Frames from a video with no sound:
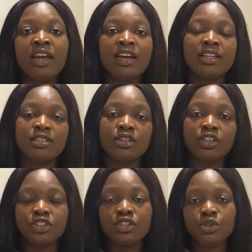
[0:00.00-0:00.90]
it's
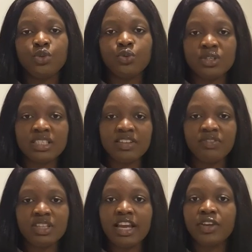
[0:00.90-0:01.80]
not just you who is
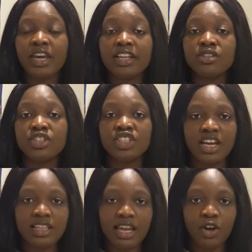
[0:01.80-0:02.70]
living there you get to
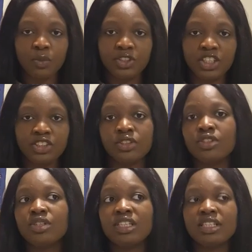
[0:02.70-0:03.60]
share the accommodation accommodation
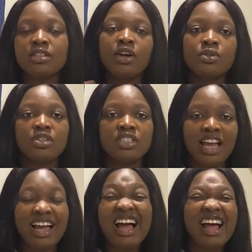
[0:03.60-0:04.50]
so this is also
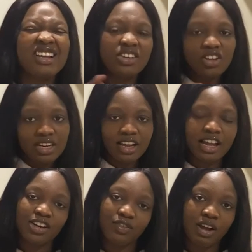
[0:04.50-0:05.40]
another
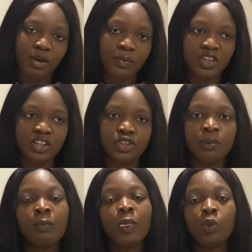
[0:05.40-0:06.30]
kind of
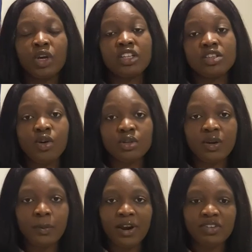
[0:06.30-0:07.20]
accommodation but it's
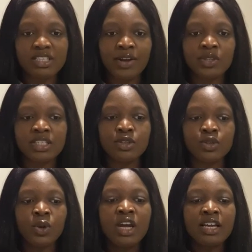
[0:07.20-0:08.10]
also a private housing
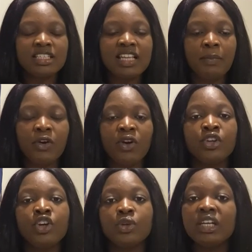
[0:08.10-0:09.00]
so this time
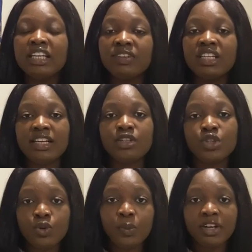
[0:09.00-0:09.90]
around you're living in a
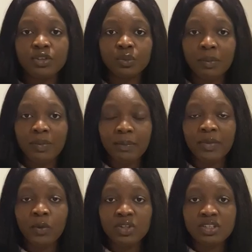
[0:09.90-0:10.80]
two bedroom
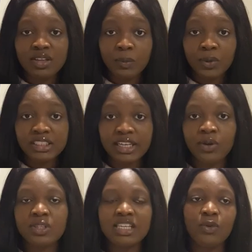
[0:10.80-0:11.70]
apartment with somebody
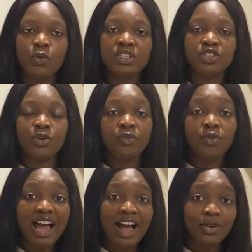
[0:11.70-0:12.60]
else who is your
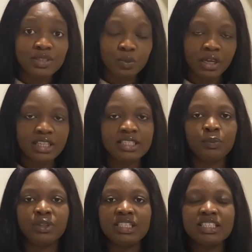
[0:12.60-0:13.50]
housemate
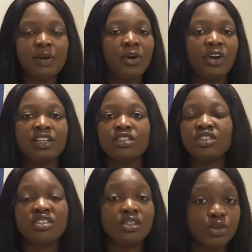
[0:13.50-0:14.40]
but this time around it's
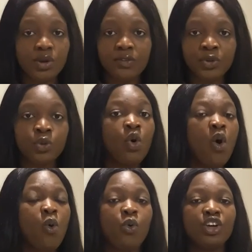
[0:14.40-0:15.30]
just the two of you
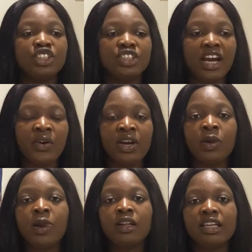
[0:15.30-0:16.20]
who are sharing
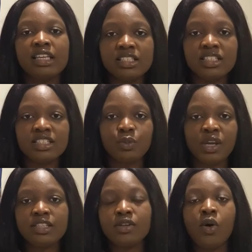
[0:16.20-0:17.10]
the kitchen
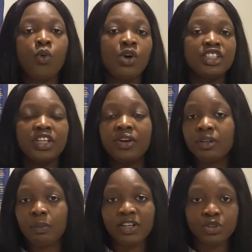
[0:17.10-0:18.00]
space or who are sharing
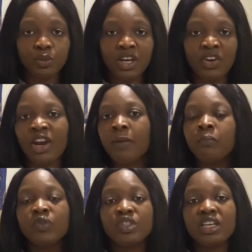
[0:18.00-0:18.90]
the bathroom area
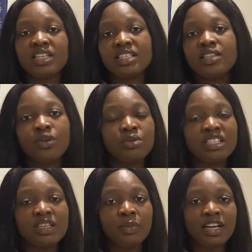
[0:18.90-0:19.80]
so it's still
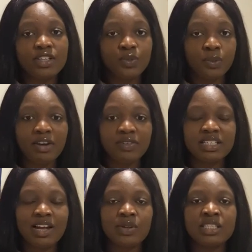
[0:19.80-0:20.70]
similar to
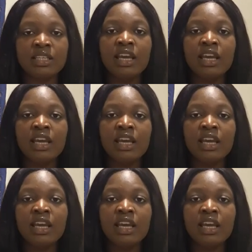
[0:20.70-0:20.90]
private housing